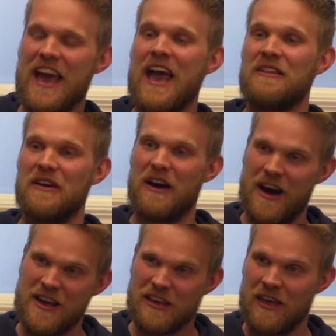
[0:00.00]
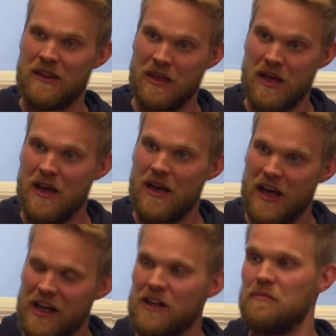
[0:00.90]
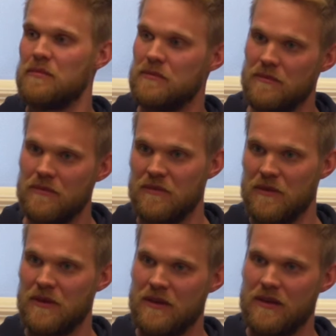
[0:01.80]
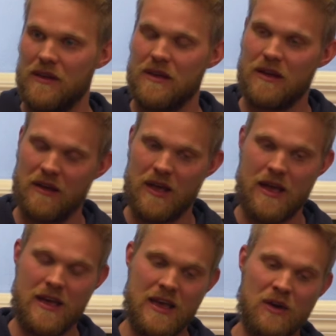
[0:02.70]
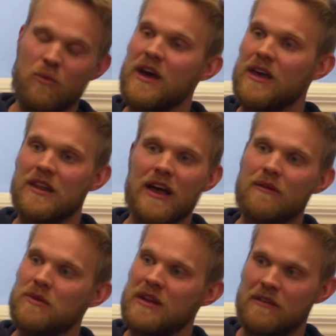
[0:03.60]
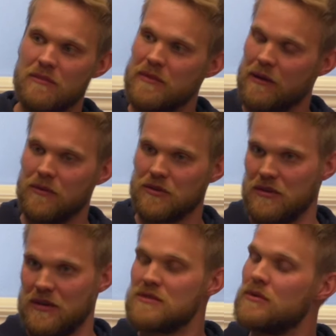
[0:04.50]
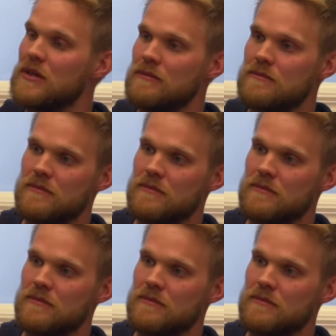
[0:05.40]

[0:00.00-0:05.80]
And I can help in a way that I would never be able to in Sweden.